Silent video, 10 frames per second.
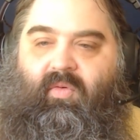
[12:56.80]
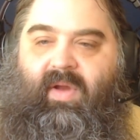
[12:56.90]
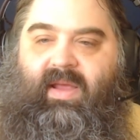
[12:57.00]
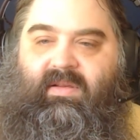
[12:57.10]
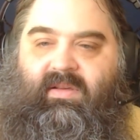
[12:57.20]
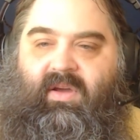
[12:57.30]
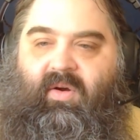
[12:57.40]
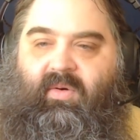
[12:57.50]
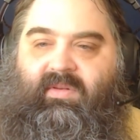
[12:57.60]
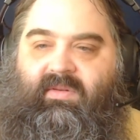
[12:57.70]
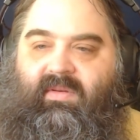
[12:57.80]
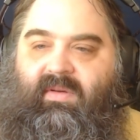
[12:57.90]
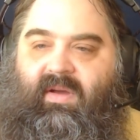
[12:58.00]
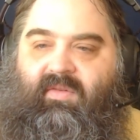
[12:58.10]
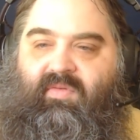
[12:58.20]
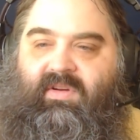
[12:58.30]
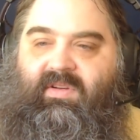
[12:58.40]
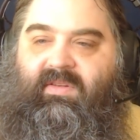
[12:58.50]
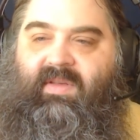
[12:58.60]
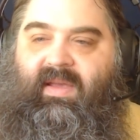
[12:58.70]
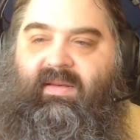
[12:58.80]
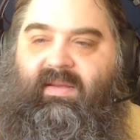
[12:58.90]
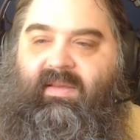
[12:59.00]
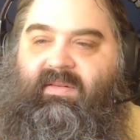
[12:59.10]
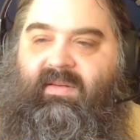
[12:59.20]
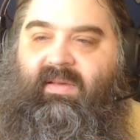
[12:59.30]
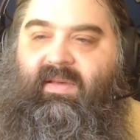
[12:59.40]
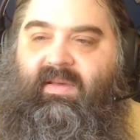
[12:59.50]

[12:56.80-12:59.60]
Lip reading: Red Ghost, a Russian scientist,